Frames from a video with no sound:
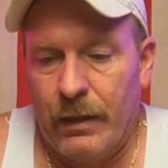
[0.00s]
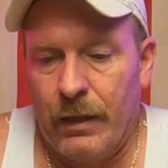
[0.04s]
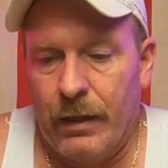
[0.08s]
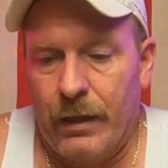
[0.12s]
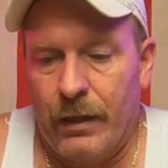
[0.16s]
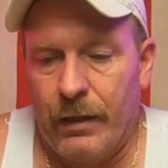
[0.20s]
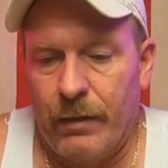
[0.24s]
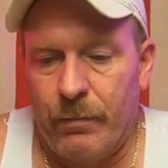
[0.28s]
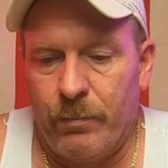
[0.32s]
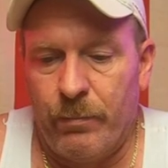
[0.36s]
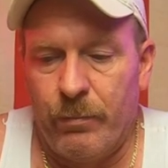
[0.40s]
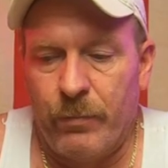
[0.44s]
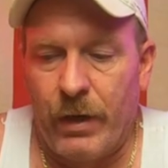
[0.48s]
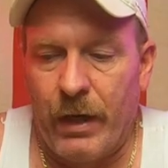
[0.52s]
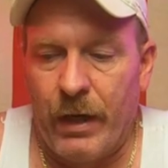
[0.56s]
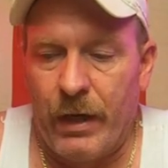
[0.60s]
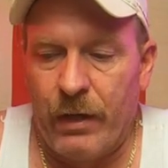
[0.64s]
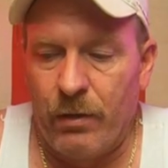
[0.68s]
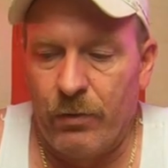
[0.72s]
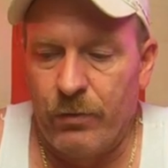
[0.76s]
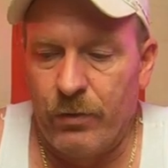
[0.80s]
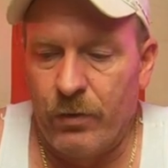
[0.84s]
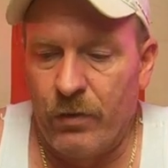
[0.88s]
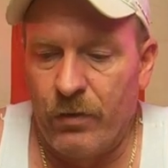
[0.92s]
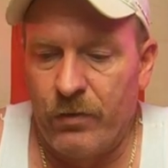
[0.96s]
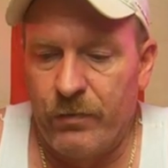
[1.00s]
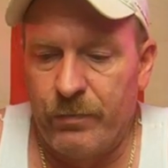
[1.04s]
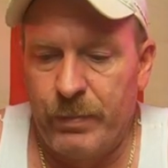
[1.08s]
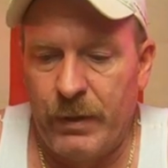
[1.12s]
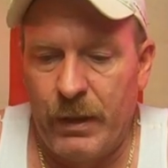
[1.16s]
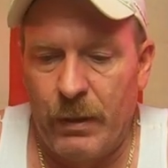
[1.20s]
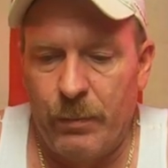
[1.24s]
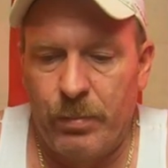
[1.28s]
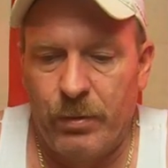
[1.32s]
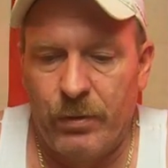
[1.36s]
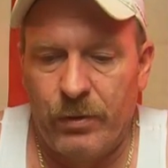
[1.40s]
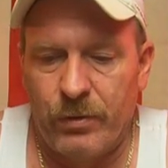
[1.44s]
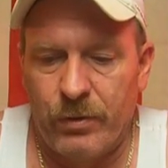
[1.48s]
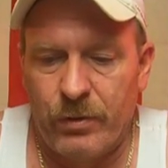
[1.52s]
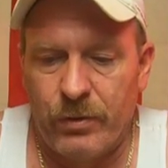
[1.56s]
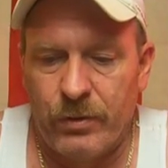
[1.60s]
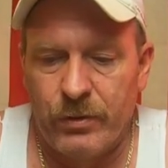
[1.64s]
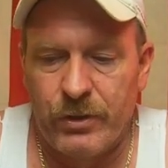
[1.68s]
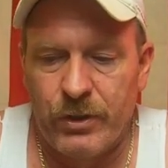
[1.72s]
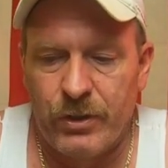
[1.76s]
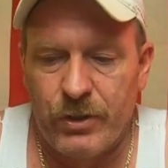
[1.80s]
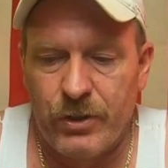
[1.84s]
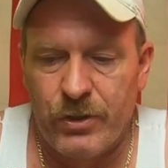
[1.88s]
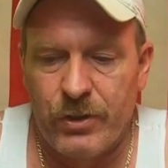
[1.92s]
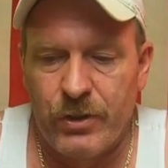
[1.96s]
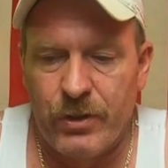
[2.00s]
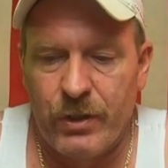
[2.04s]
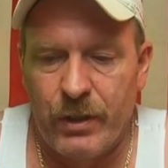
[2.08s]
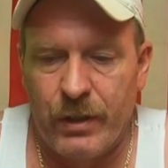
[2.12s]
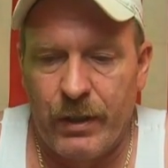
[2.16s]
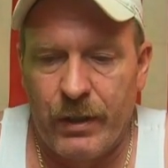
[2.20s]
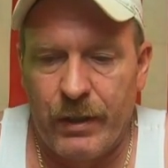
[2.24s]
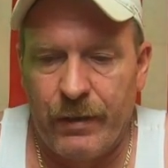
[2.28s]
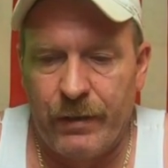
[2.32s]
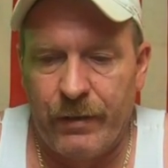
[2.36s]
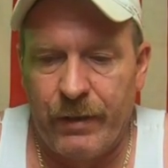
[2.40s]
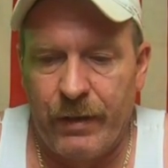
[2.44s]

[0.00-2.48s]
Um, I don't know if people are just uh,